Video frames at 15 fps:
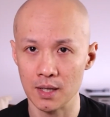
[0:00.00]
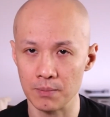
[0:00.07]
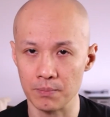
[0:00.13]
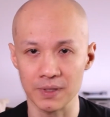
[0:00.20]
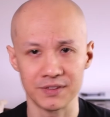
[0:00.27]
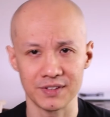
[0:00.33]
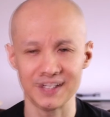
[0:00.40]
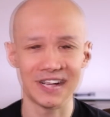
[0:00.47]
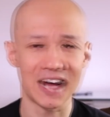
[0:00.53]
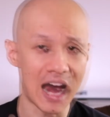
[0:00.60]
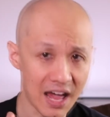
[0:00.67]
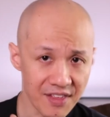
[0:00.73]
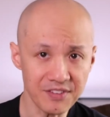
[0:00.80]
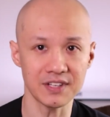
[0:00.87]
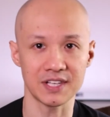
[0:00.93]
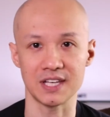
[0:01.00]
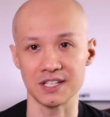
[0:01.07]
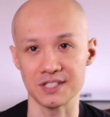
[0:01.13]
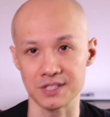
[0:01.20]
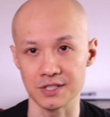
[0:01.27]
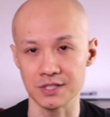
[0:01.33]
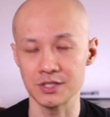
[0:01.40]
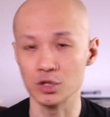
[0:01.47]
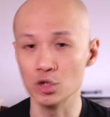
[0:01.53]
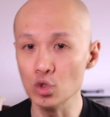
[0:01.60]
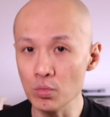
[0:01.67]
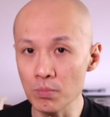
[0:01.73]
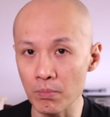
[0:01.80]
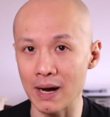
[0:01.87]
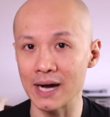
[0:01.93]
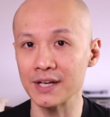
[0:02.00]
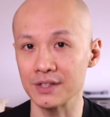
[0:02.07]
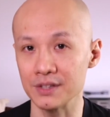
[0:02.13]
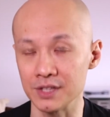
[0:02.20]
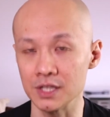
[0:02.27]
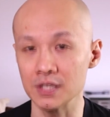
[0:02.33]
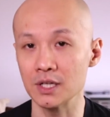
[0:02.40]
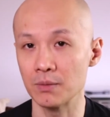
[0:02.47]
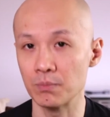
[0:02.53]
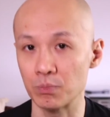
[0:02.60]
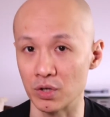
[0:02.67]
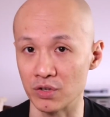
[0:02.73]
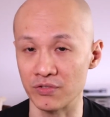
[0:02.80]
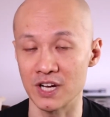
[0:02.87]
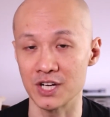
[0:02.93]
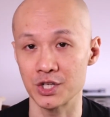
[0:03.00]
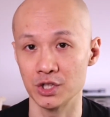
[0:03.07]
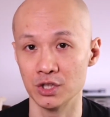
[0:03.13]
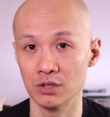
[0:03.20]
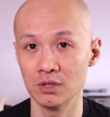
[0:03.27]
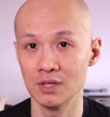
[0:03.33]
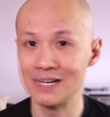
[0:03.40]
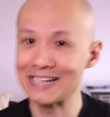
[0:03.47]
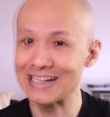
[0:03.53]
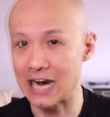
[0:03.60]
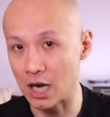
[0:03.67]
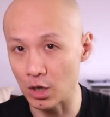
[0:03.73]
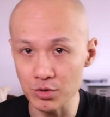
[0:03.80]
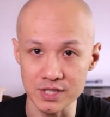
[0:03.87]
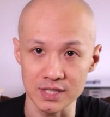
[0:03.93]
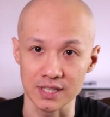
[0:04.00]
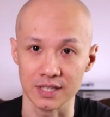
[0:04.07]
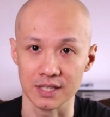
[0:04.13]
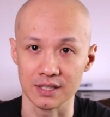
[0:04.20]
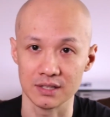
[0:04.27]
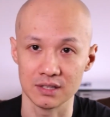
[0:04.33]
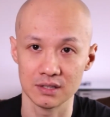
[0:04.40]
But in other cases, you might need professional counseling.